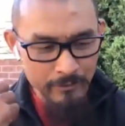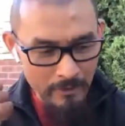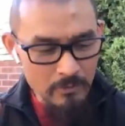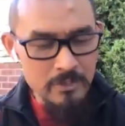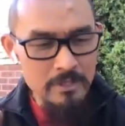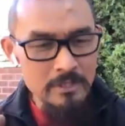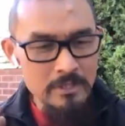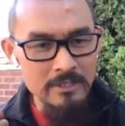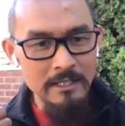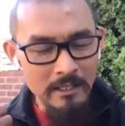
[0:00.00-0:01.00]
it was
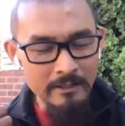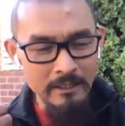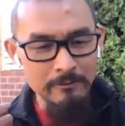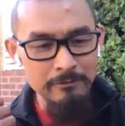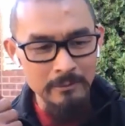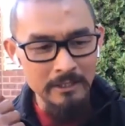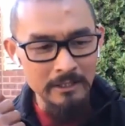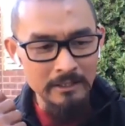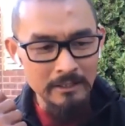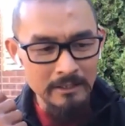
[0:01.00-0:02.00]
exactly like that for
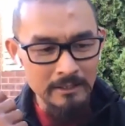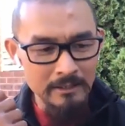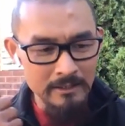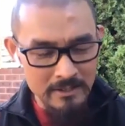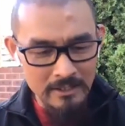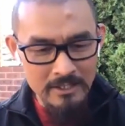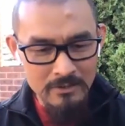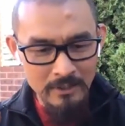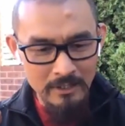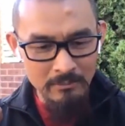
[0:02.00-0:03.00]
me as it
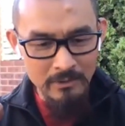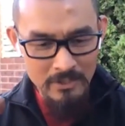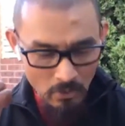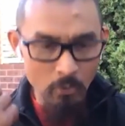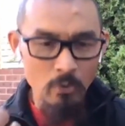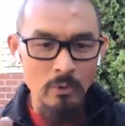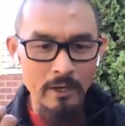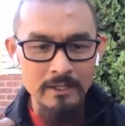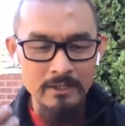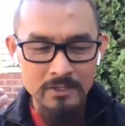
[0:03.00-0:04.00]
is for him. There's
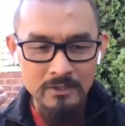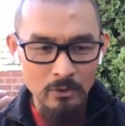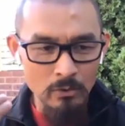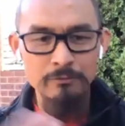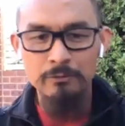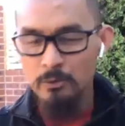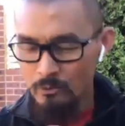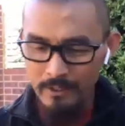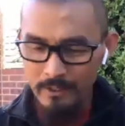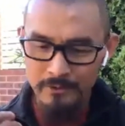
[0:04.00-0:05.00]
always Kung Fu
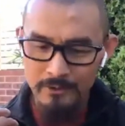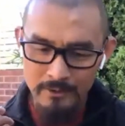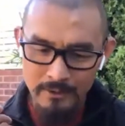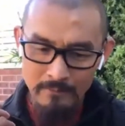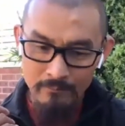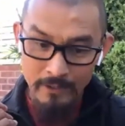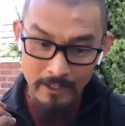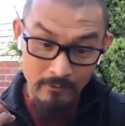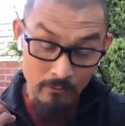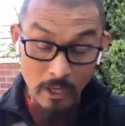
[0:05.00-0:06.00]
around.
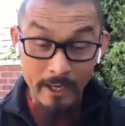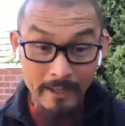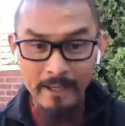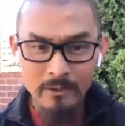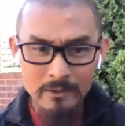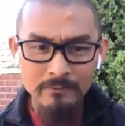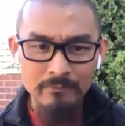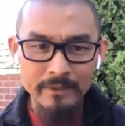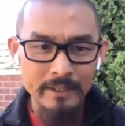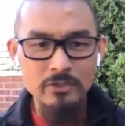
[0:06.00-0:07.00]
And right now,
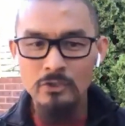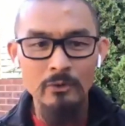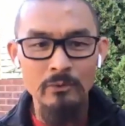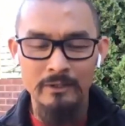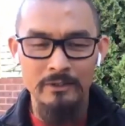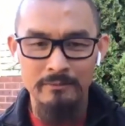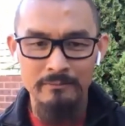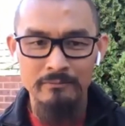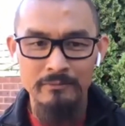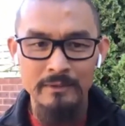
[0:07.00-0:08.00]
it's not around.
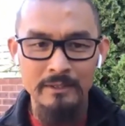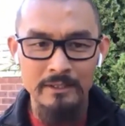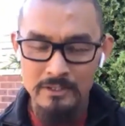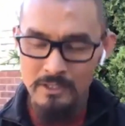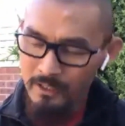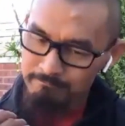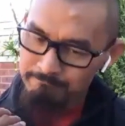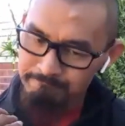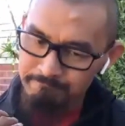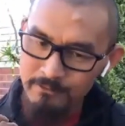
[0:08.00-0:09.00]
It's like,
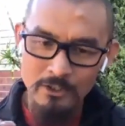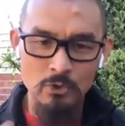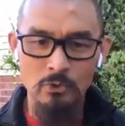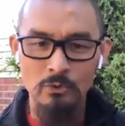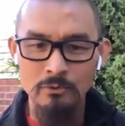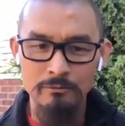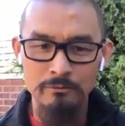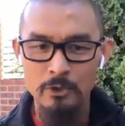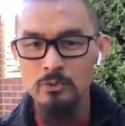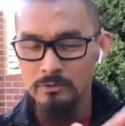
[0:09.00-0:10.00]
it's all
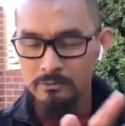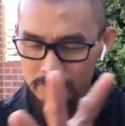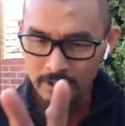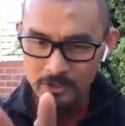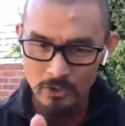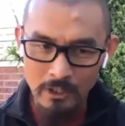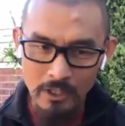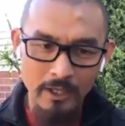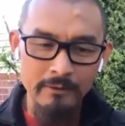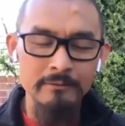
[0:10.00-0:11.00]
virtual, it's
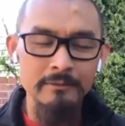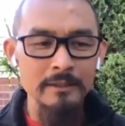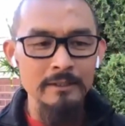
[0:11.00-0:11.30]
online.